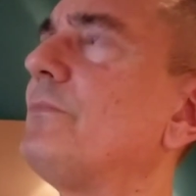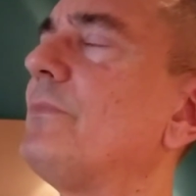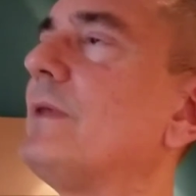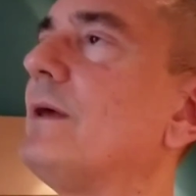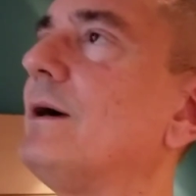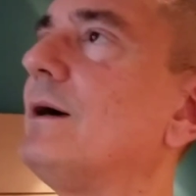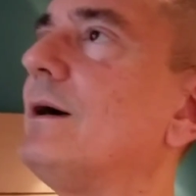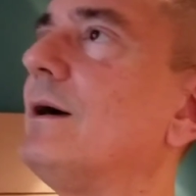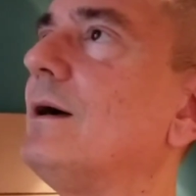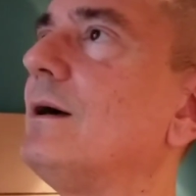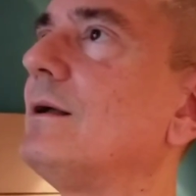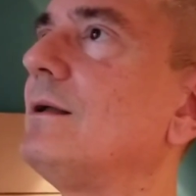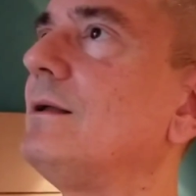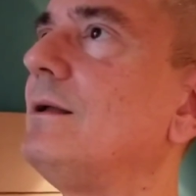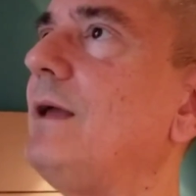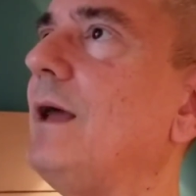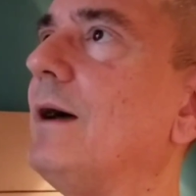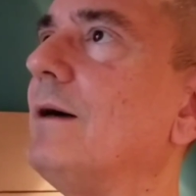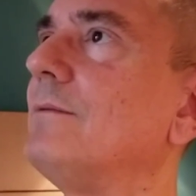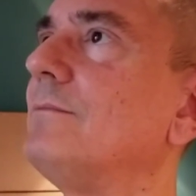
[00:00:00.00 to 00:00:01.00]
uh,
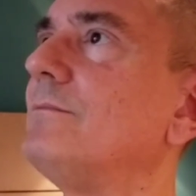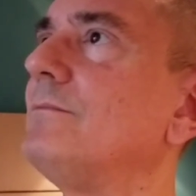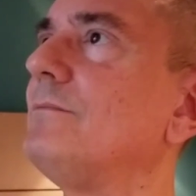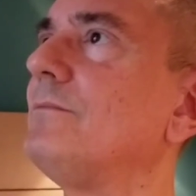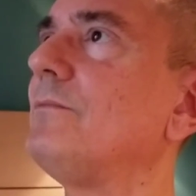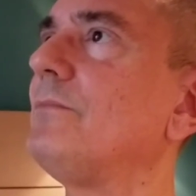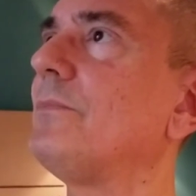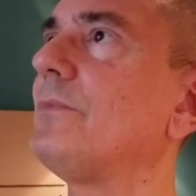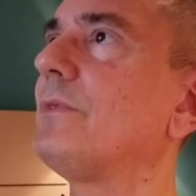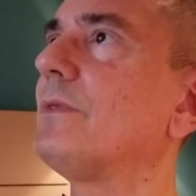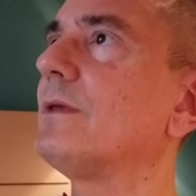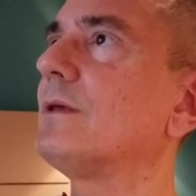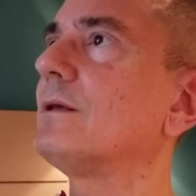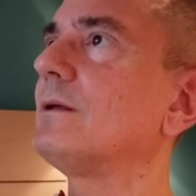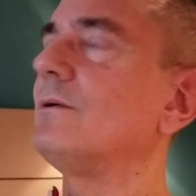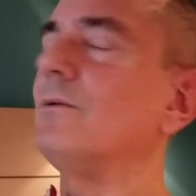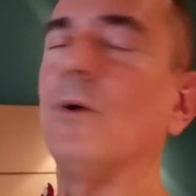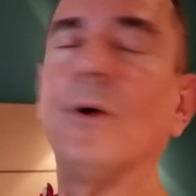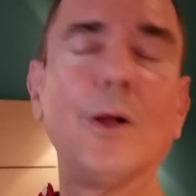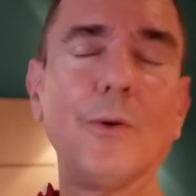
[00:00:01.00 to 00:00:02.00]
yeah,
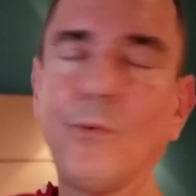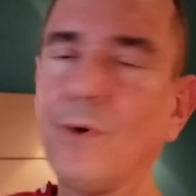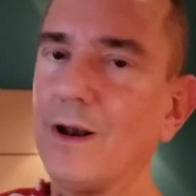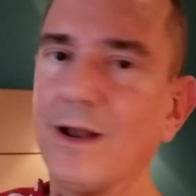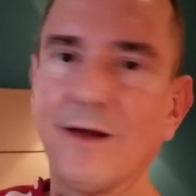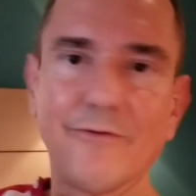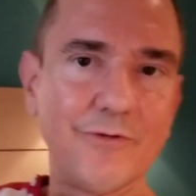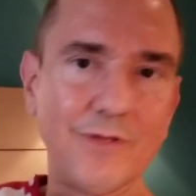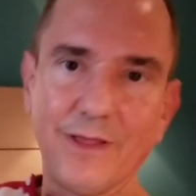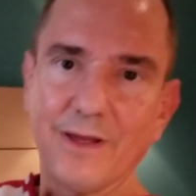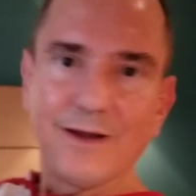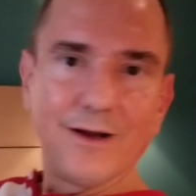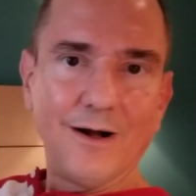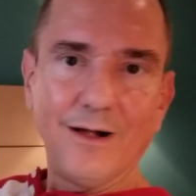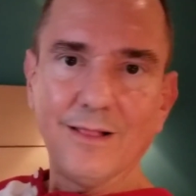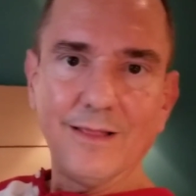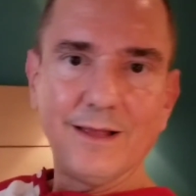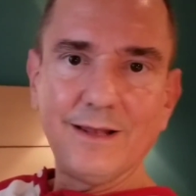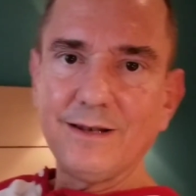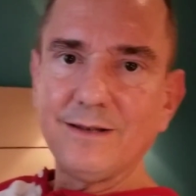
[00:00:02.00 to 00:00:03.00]
well, whatever they
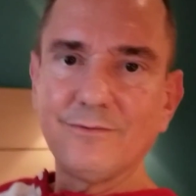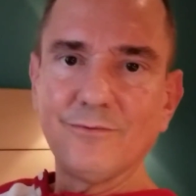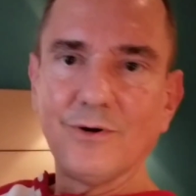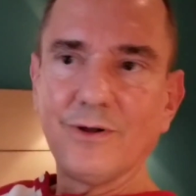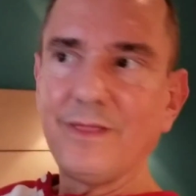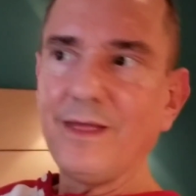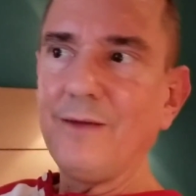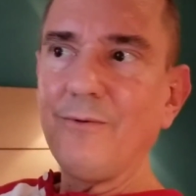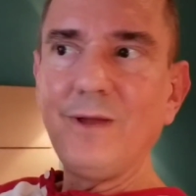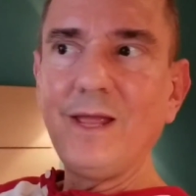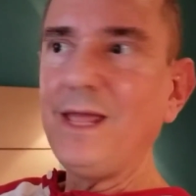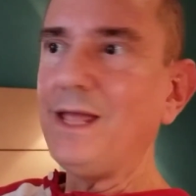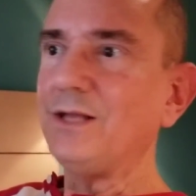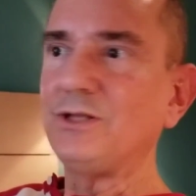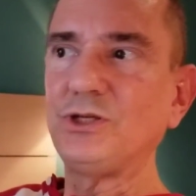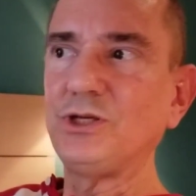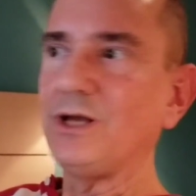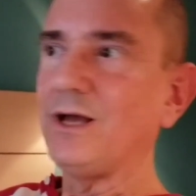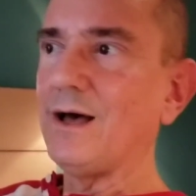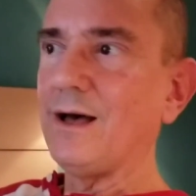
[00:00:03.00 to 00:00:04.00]
call it, where they
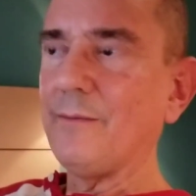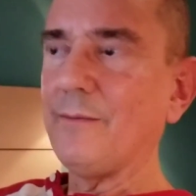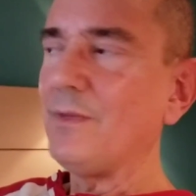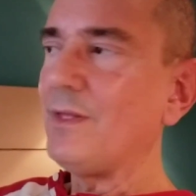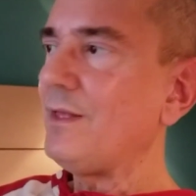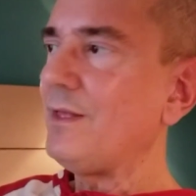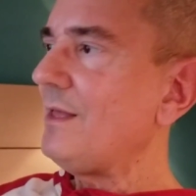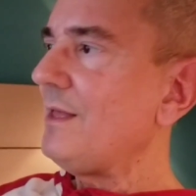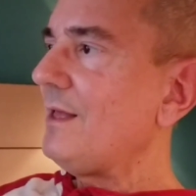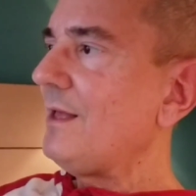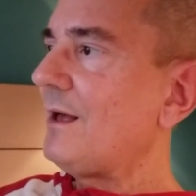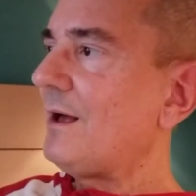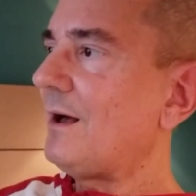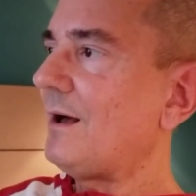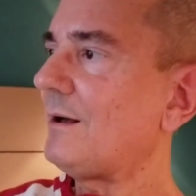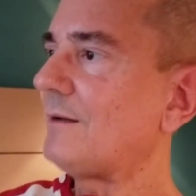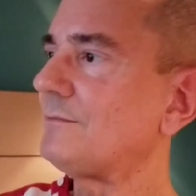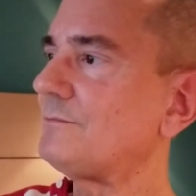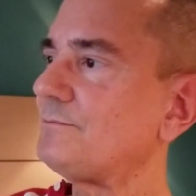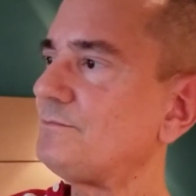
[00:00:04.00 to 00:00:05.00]
heat you up.
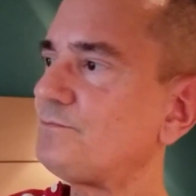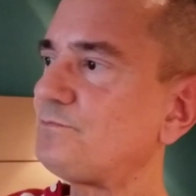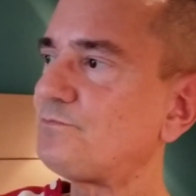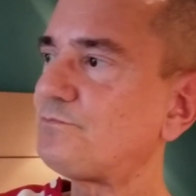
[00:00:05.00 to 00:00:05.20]
Um,